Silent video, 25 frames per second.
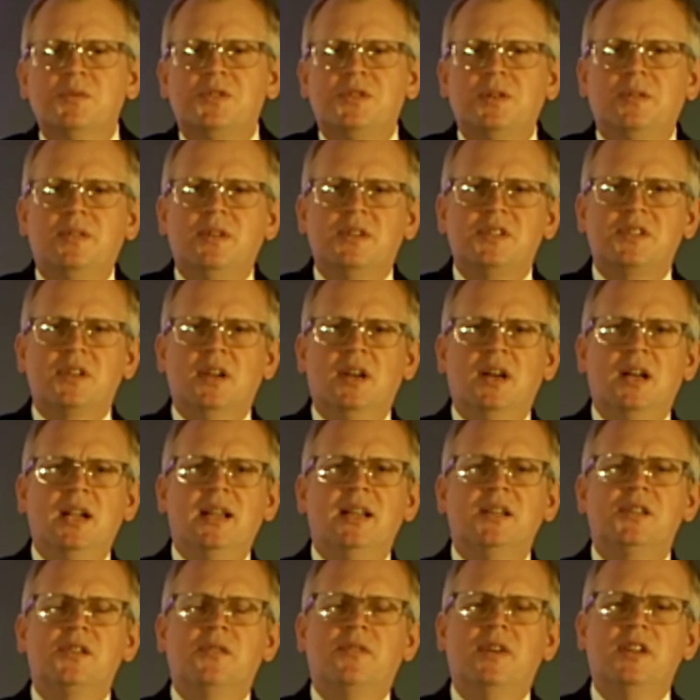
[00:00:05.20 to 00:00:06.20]
to this Early
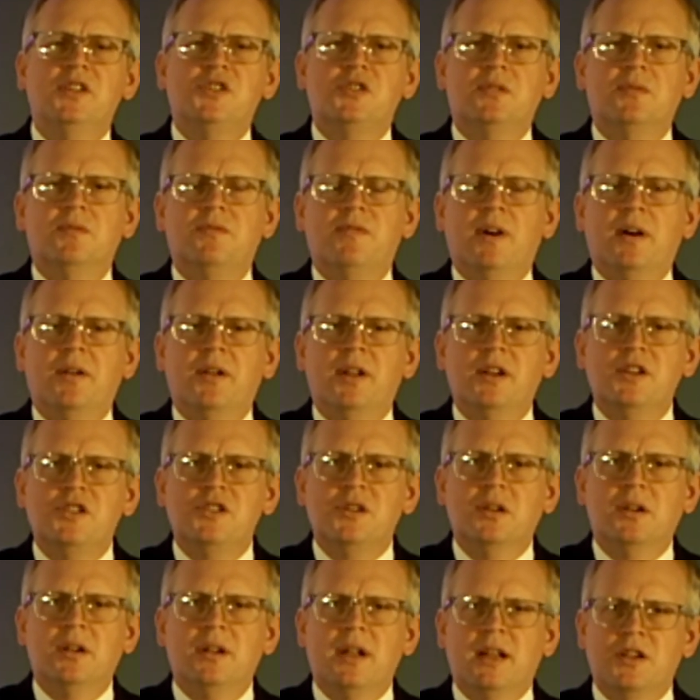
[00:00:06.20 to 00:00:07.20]
Intervention
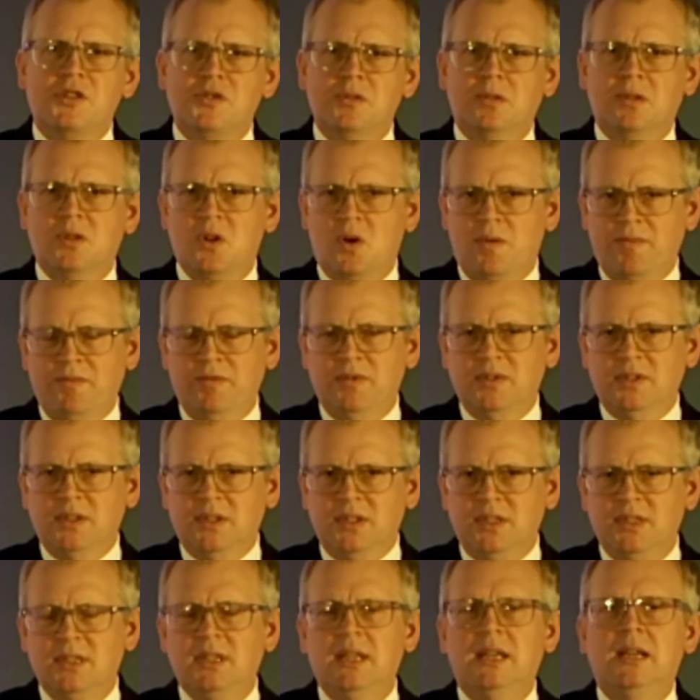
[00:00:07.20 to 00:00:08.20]
Foundation National
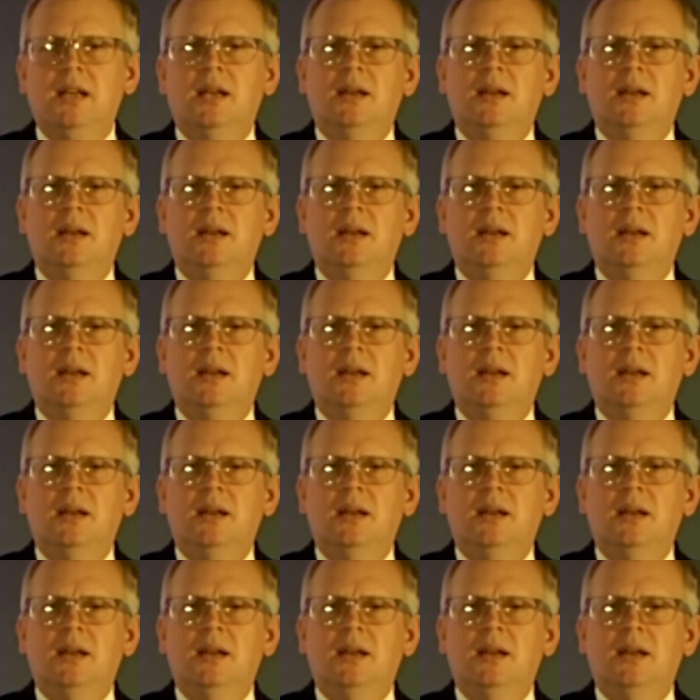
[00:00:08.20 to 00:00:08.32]
Conference.